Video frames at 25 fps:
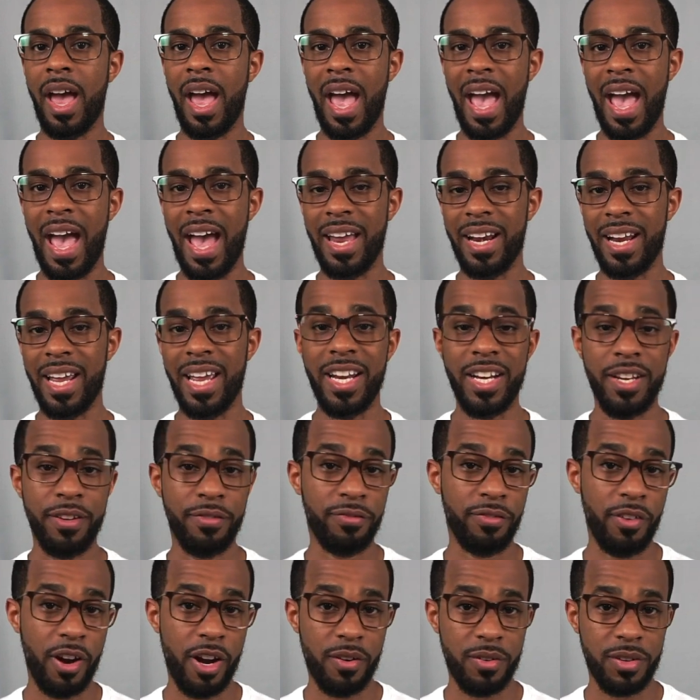at any
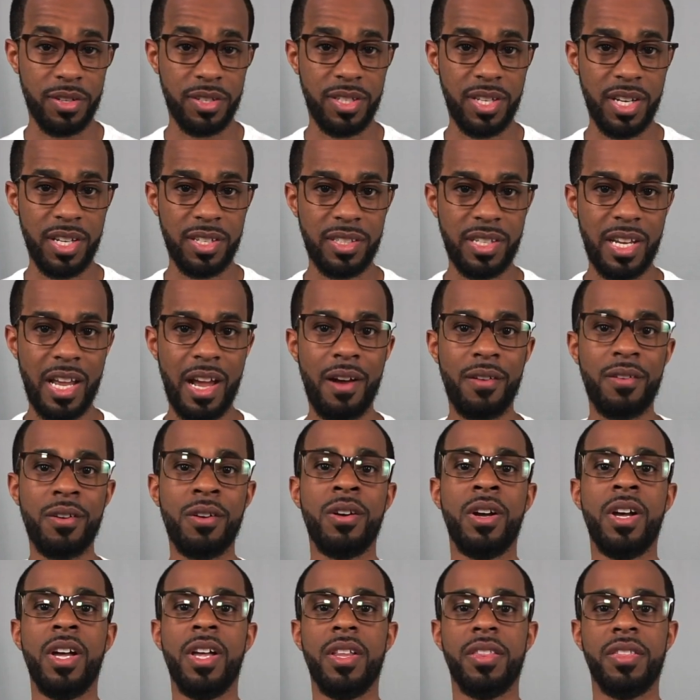fragrance
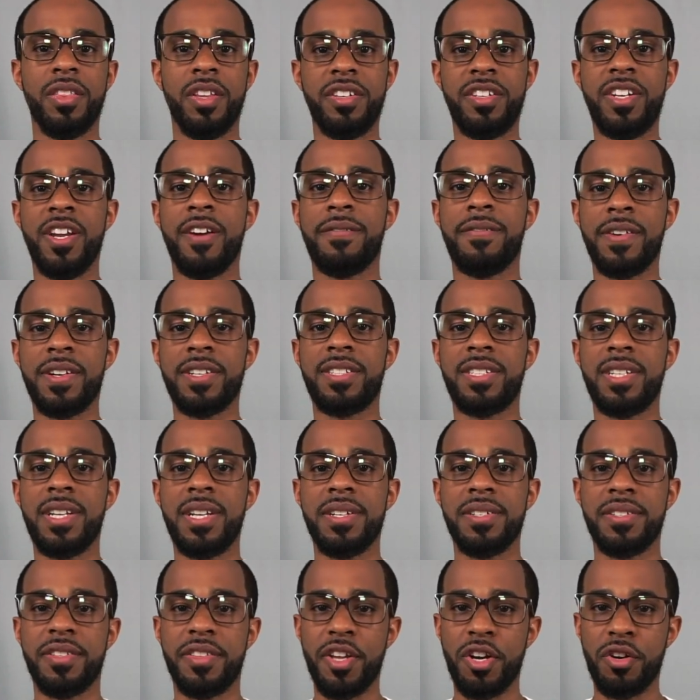discounter. The difference
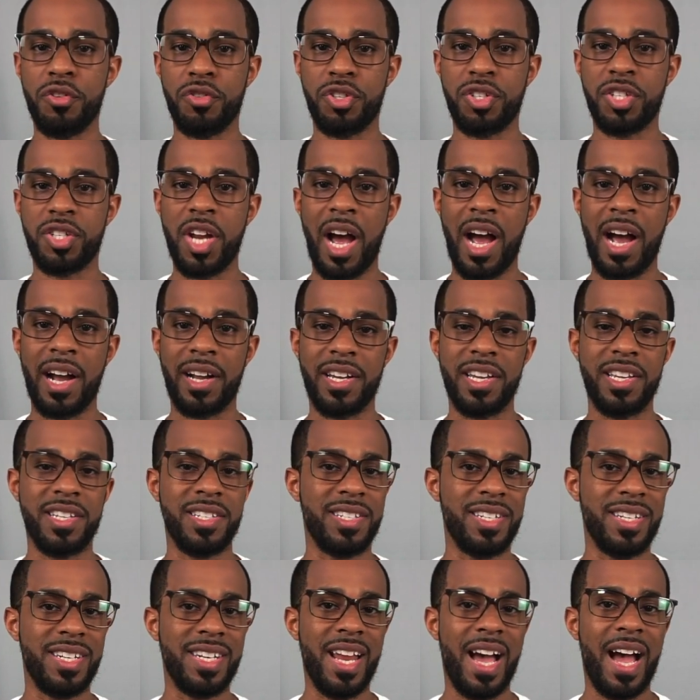is their stock
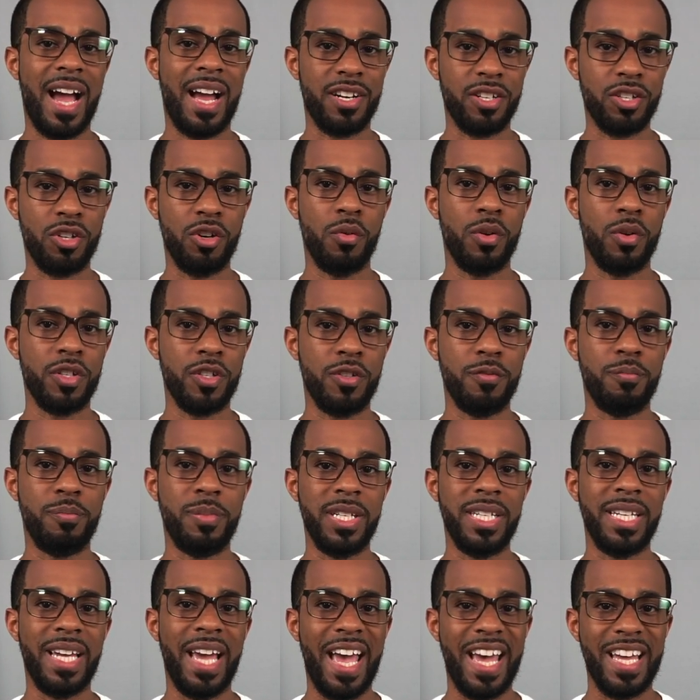is not going to
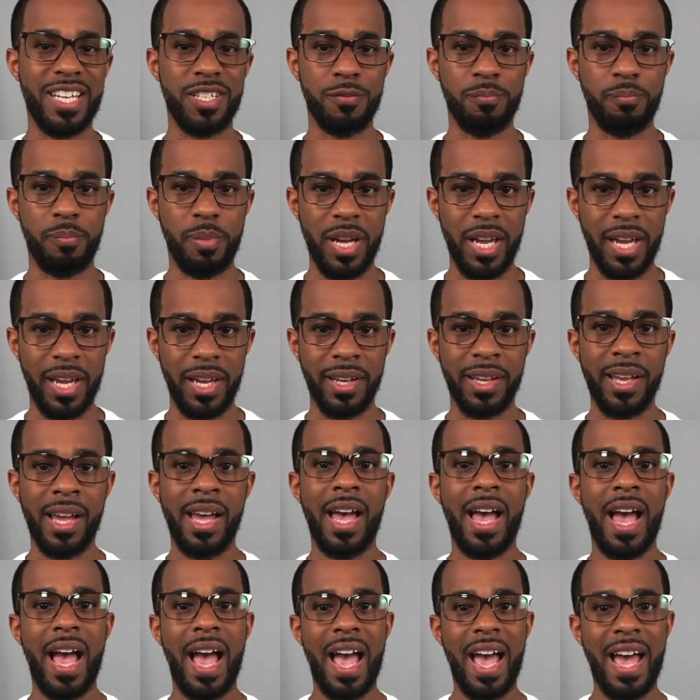be as big
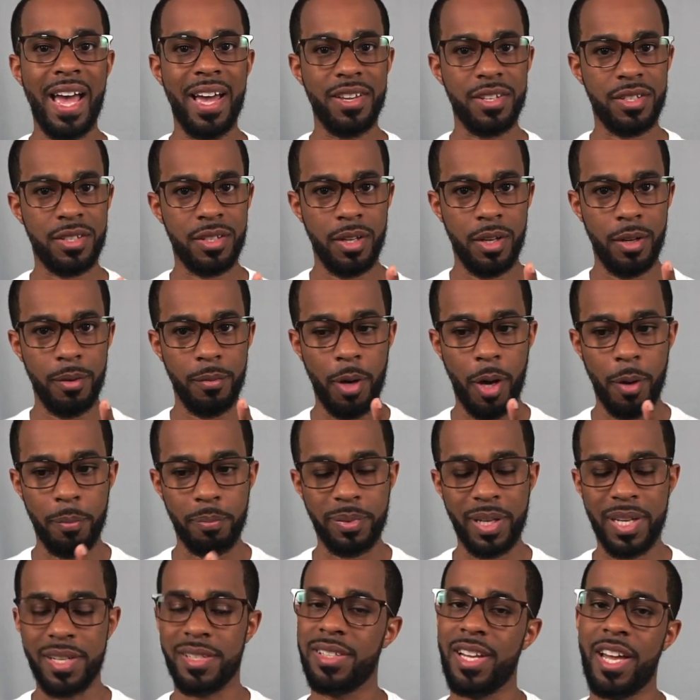as a
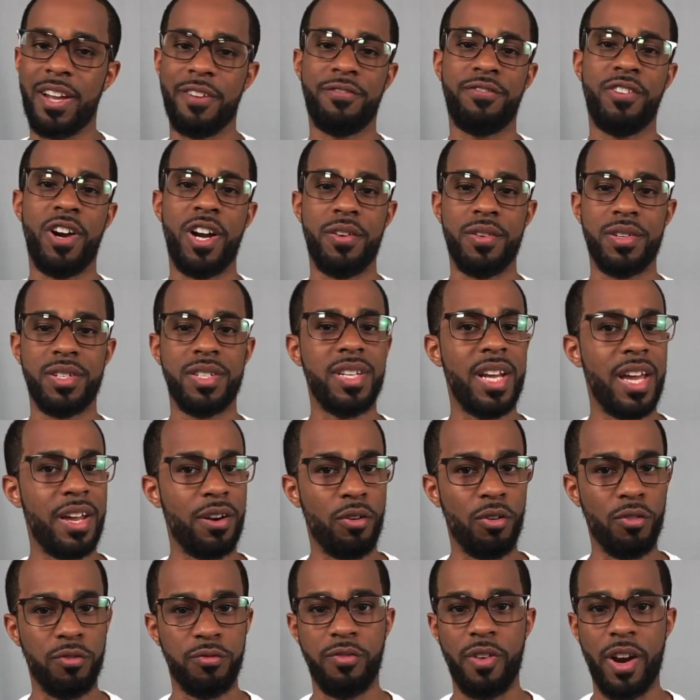place like Fragrance Net
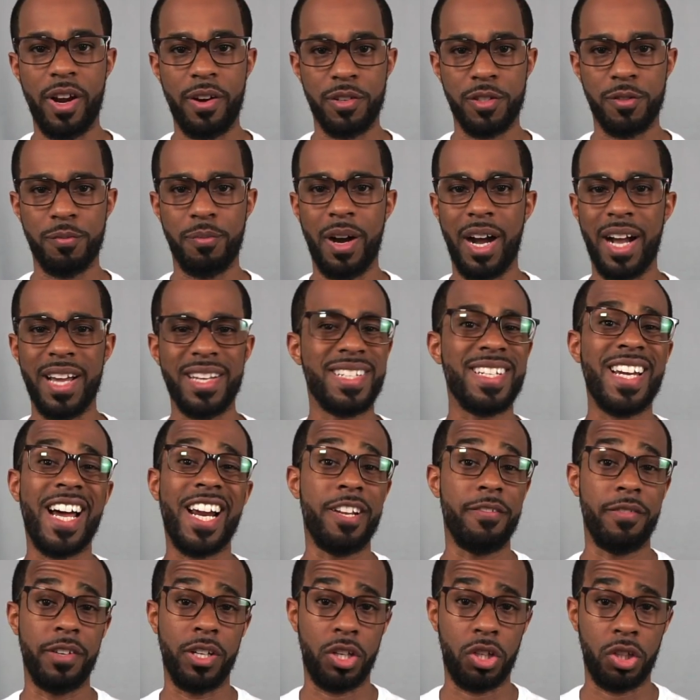or Fragrance Buy. It's not
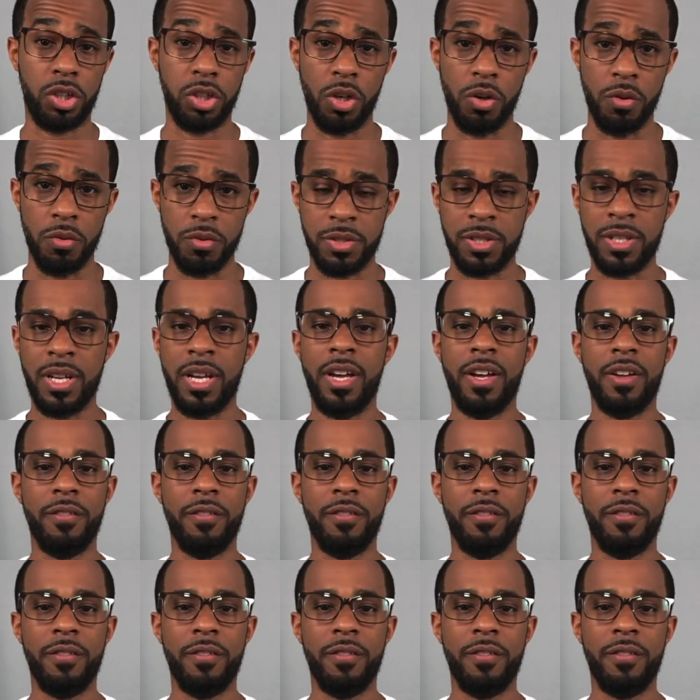even close.